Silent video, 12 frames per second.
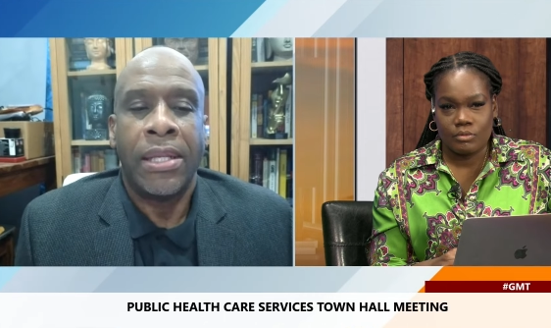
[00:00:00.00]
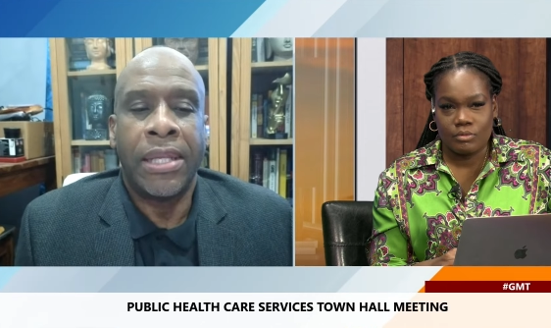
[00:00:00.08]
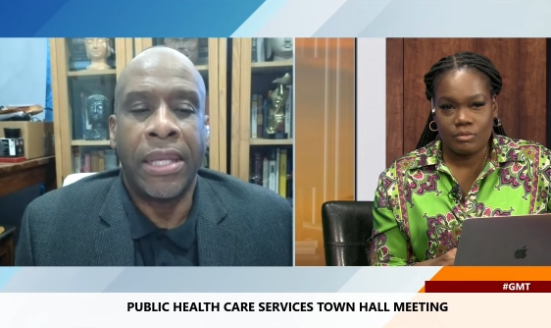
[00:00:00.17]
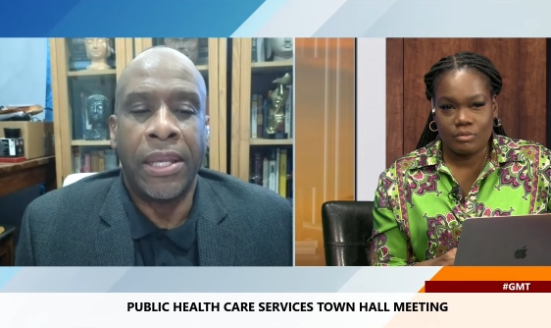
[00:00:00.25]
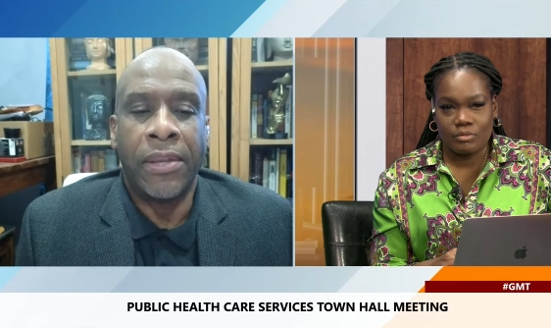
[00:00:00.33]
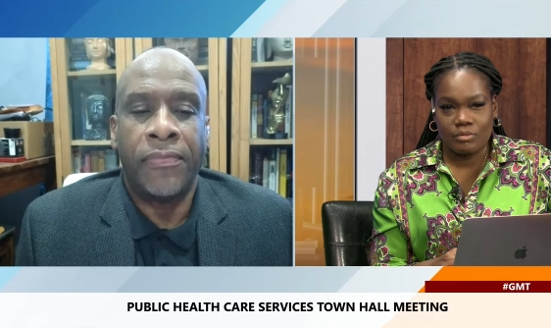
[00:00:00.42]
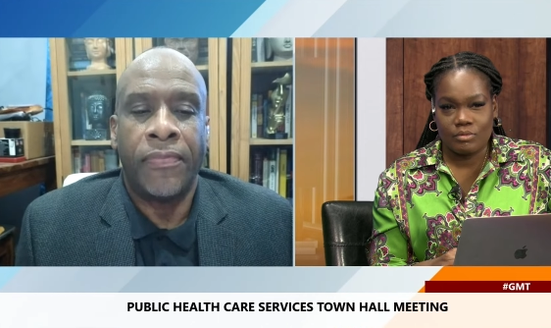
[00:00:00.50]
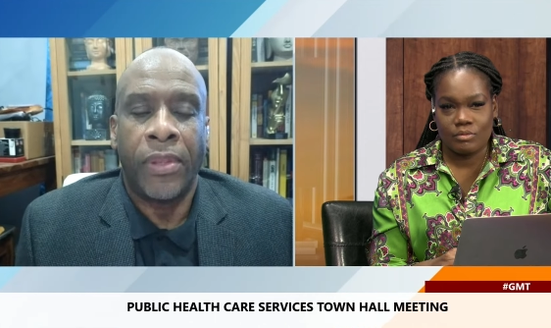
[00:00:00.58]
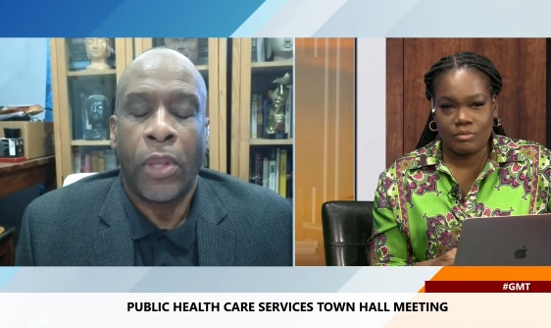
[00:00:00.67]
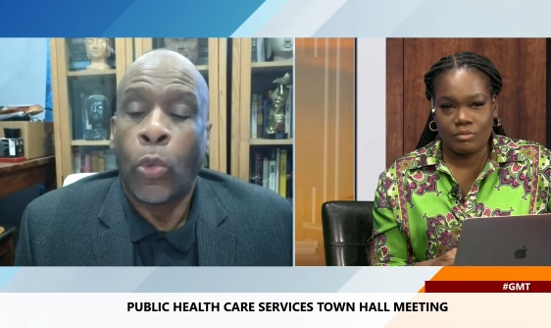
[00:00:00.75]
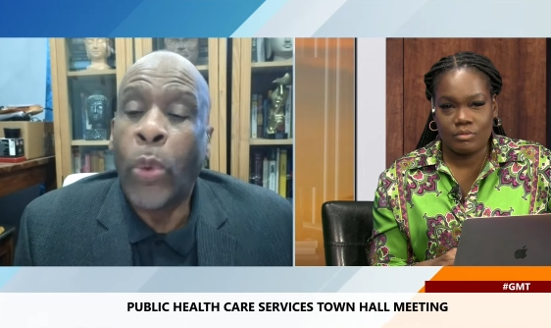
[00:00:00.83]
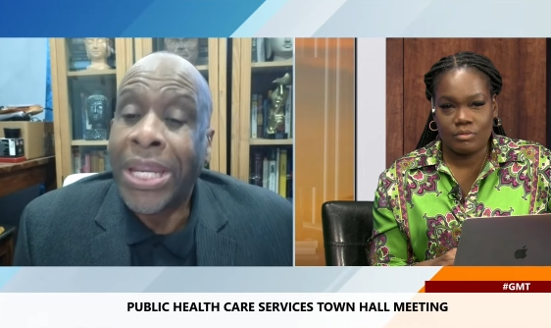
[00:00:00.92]
Speaker 1: the
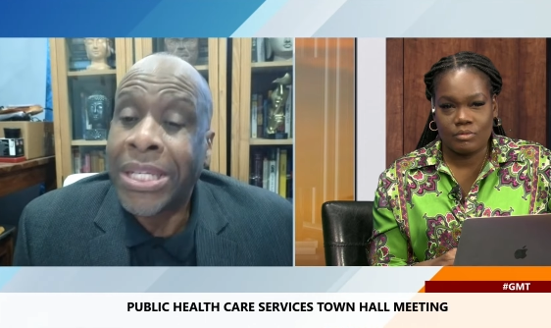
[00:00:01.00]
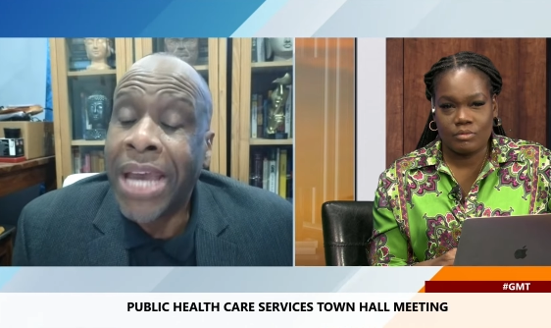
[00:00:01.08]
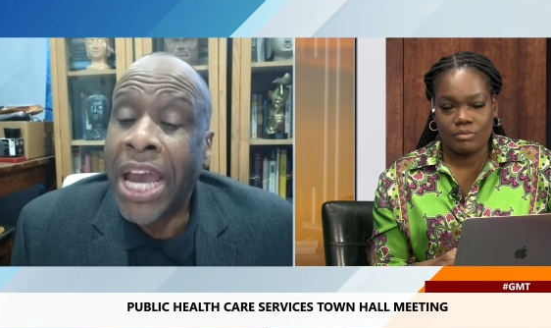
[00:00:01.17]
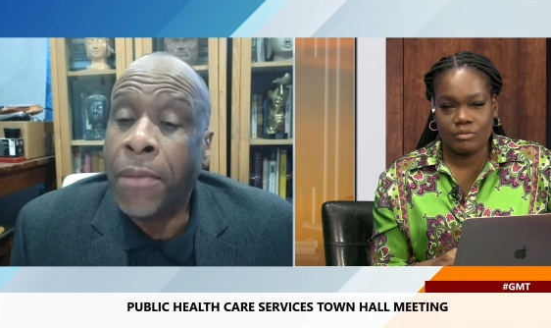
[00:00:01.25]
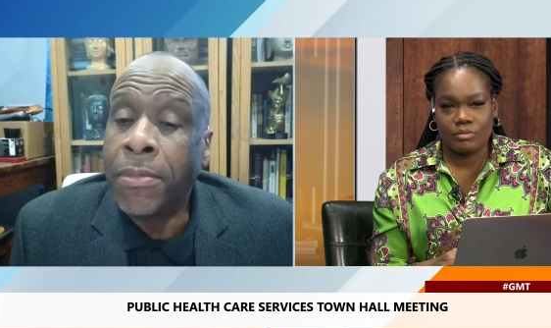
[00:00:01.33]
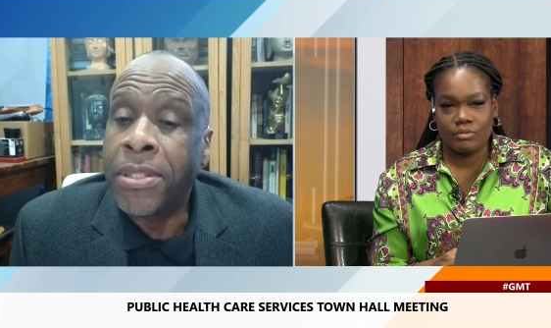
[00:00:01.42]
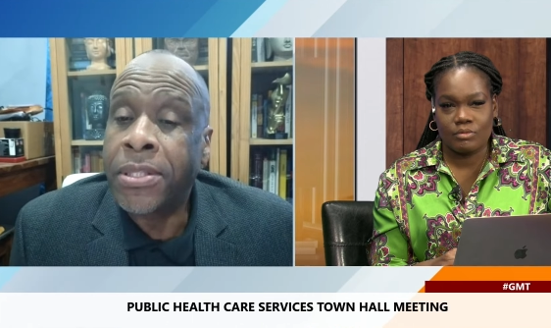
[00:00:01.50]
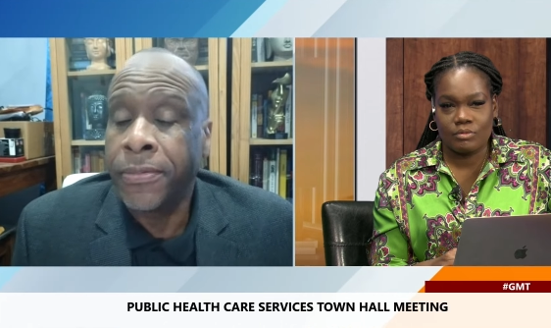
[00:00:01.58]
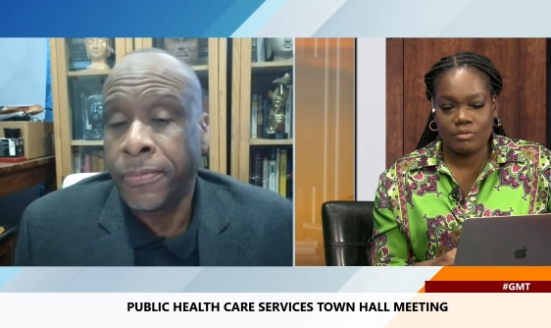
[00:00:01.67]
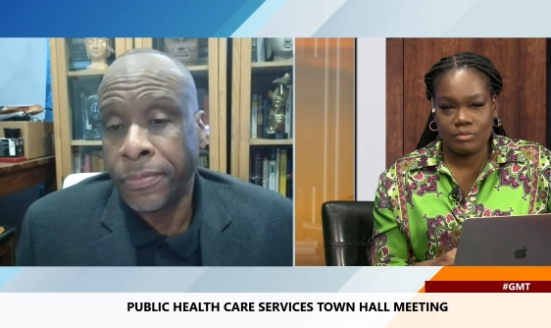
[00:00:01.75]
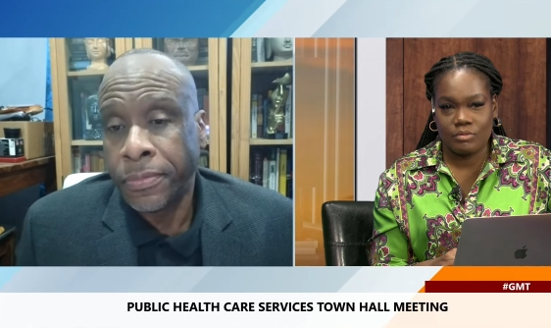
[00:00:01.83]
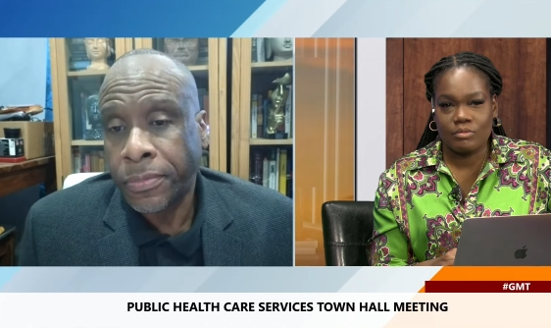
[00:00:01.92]
wait times
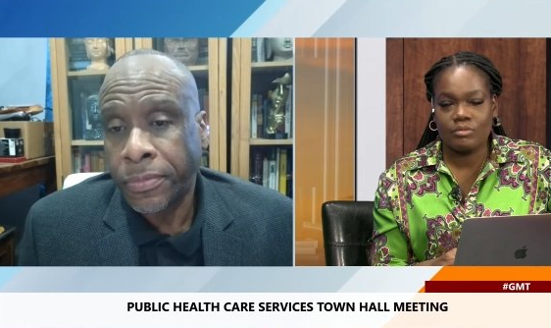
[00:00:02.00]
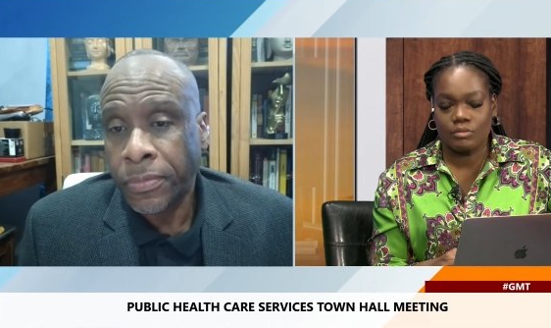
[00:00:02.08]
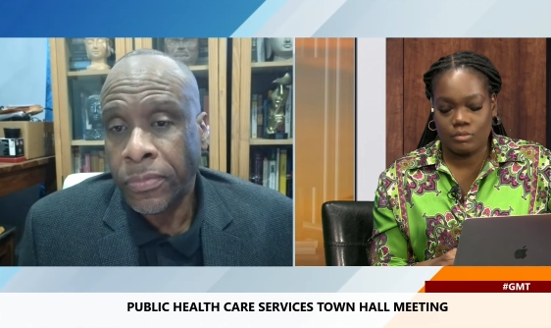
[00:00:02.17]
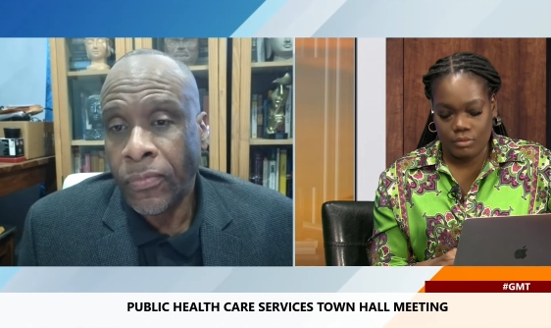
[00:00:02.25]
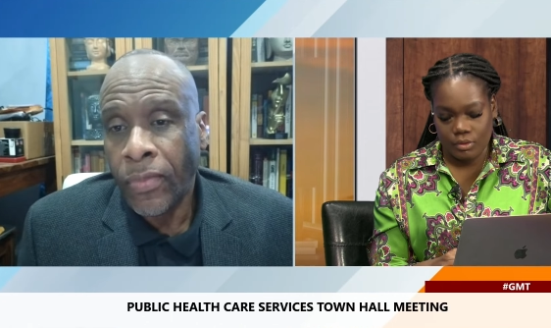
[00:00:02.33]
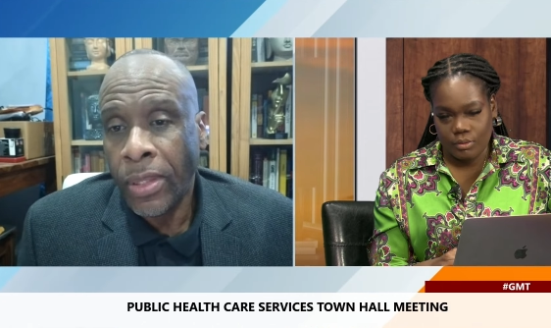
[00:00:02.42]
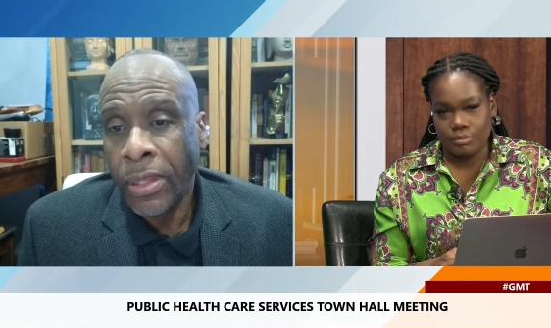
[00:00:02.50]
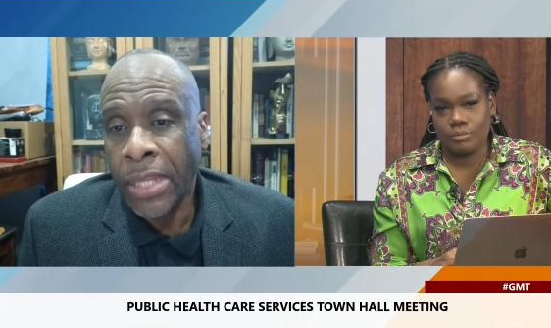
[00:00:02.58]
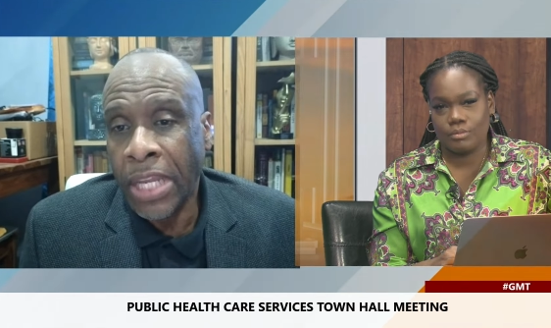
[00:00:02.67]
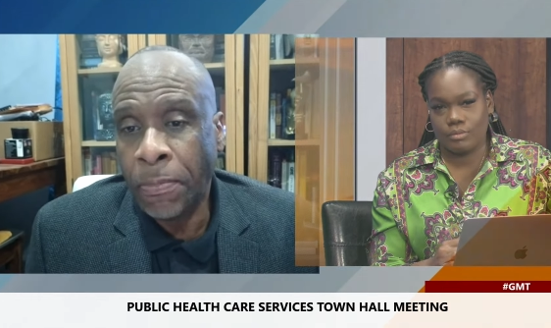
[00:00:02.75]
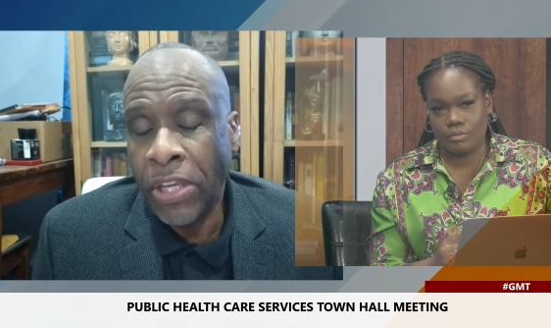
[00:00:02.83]
hmm. that